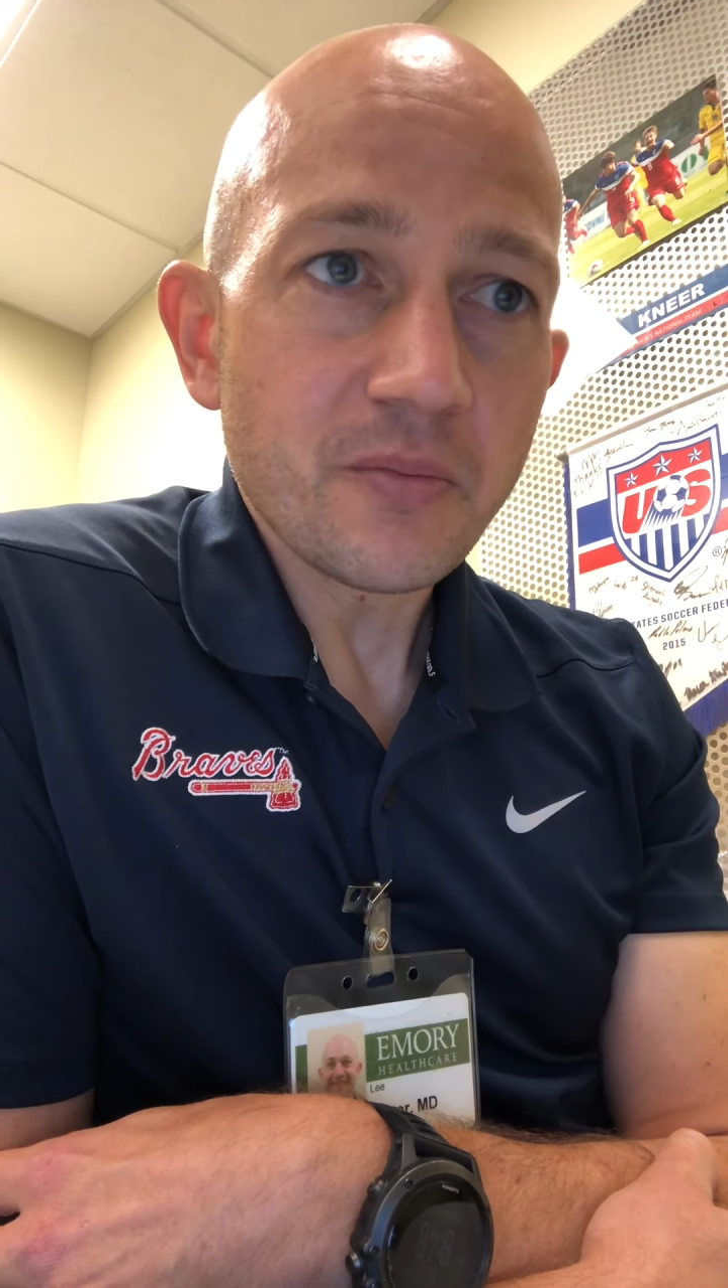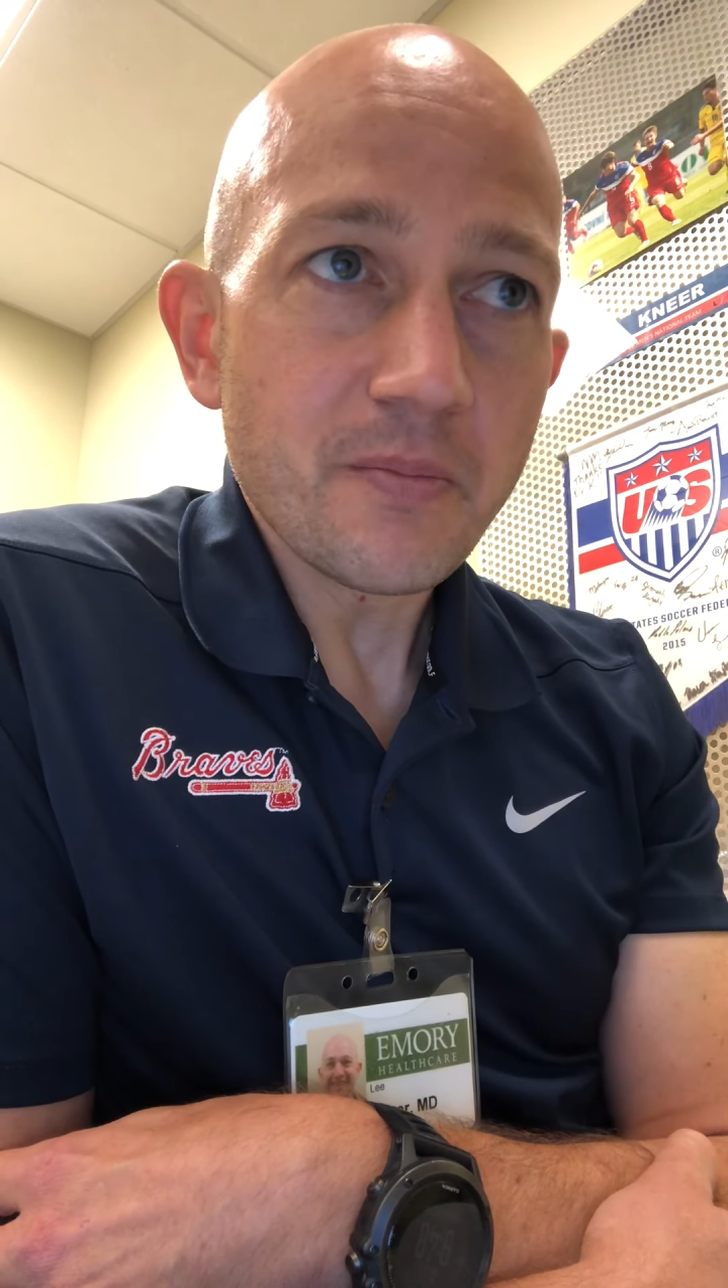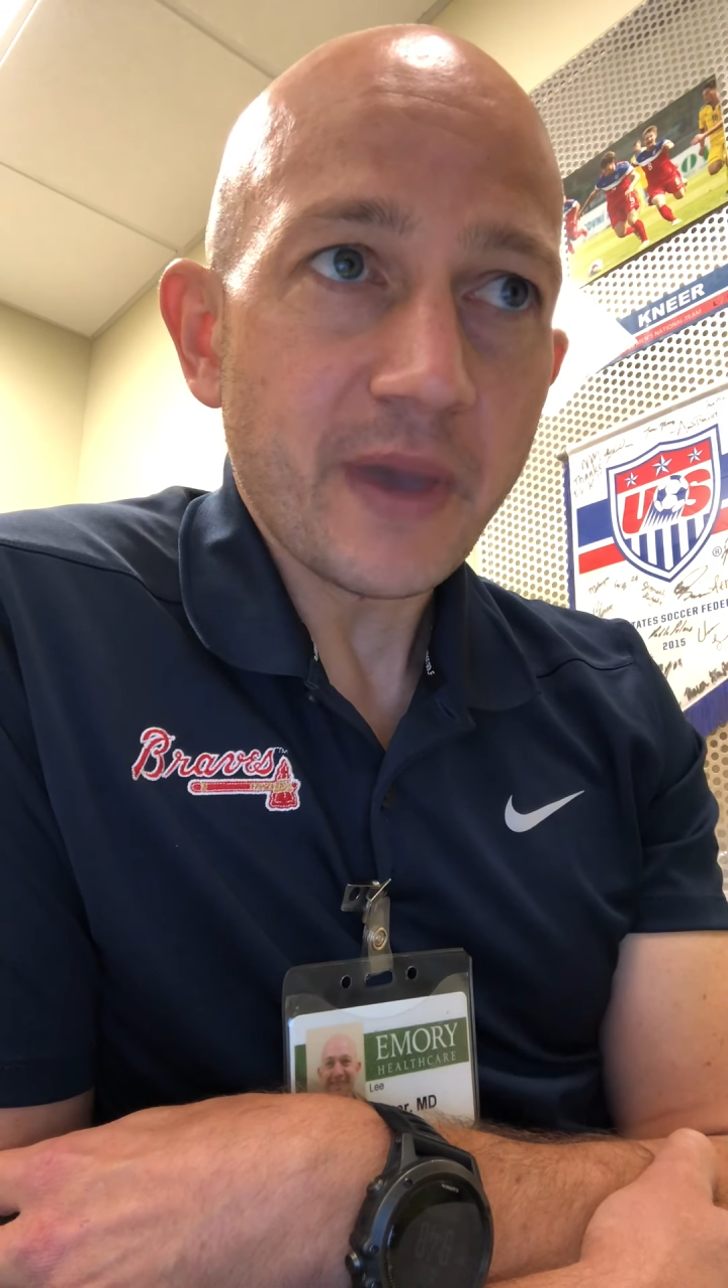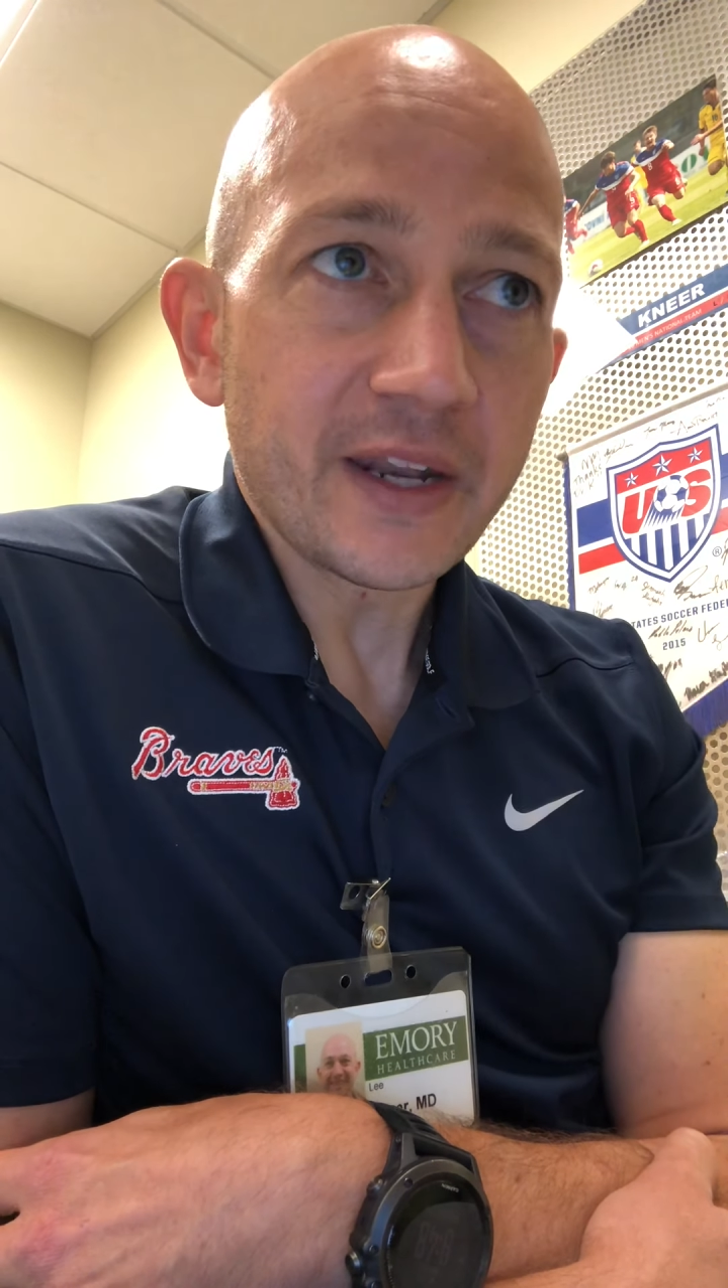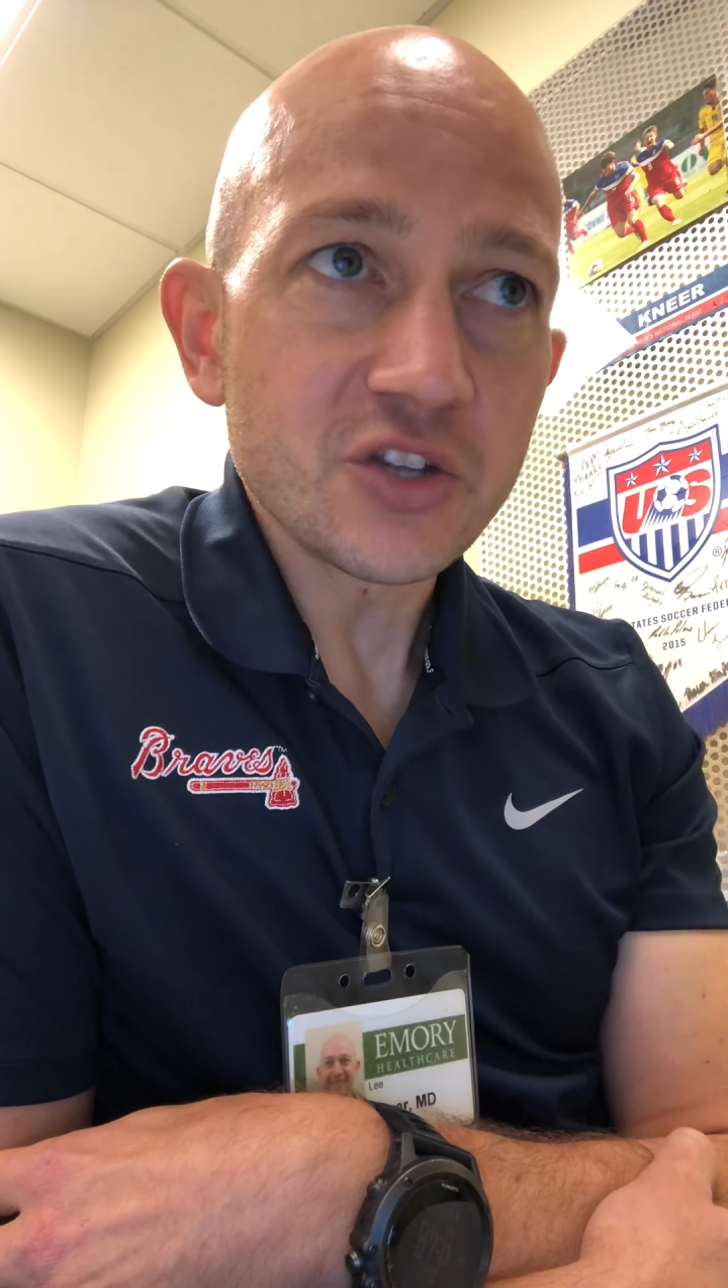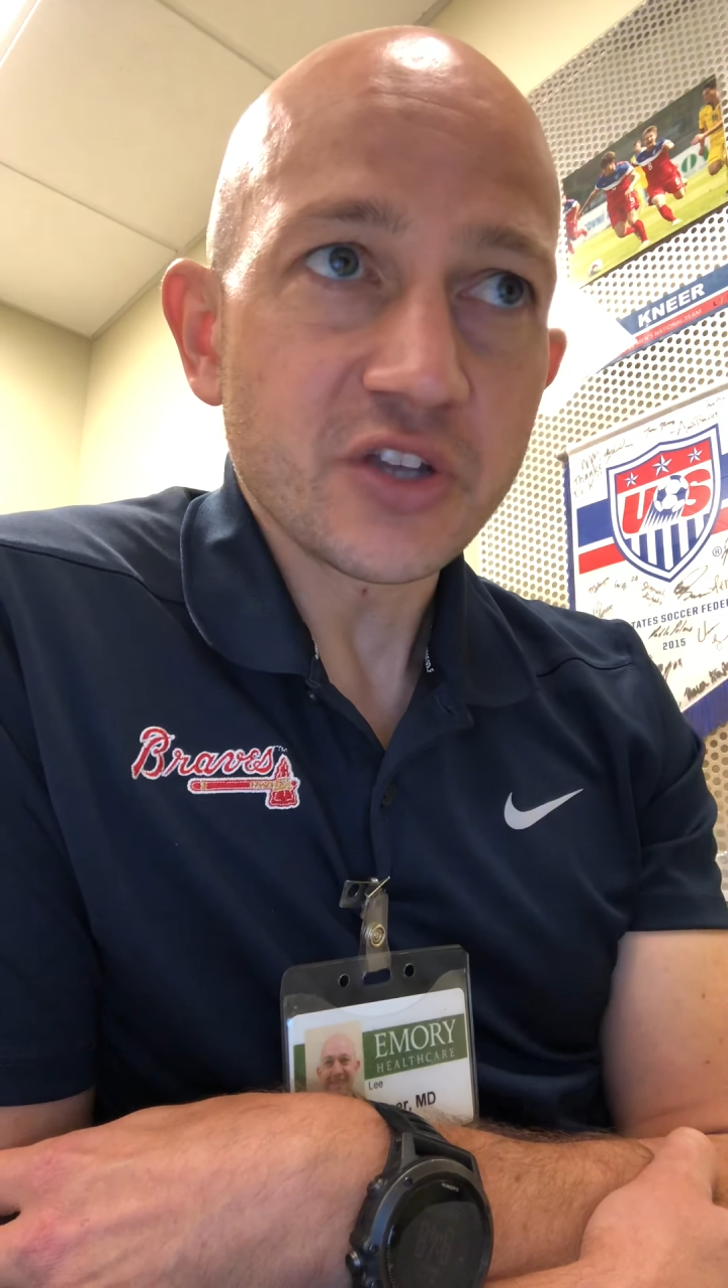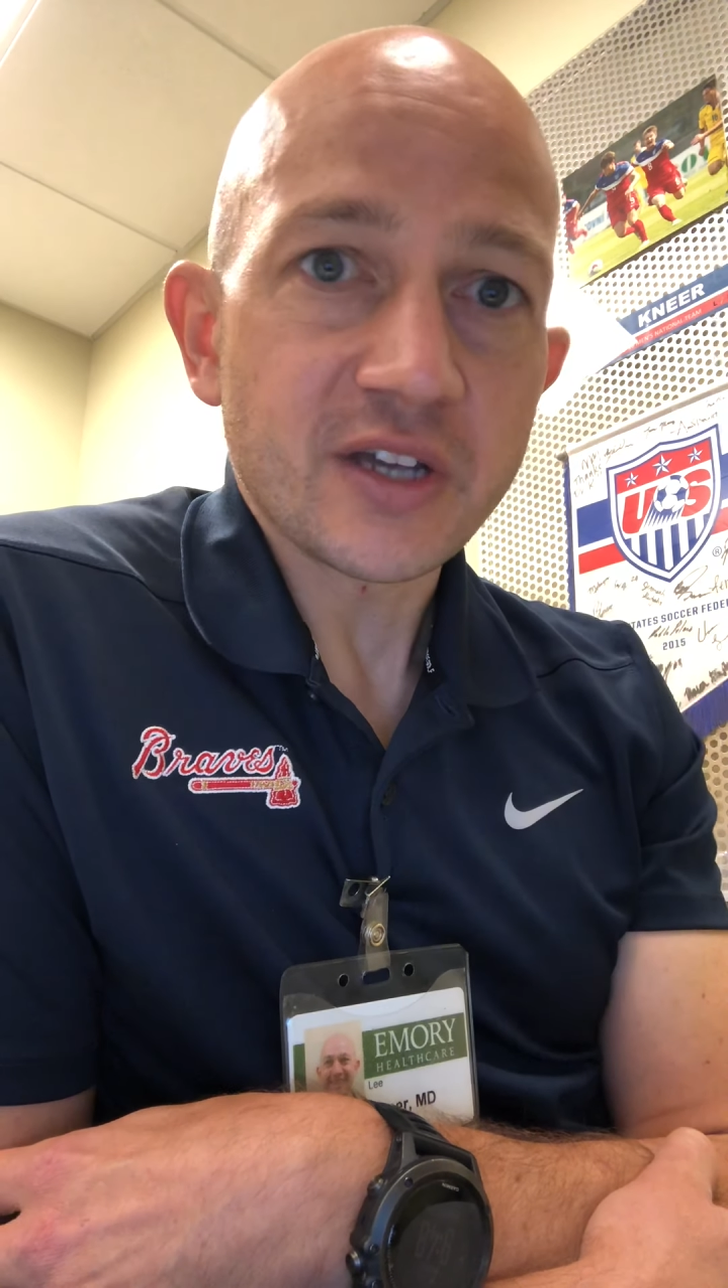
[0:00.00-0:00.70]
manage the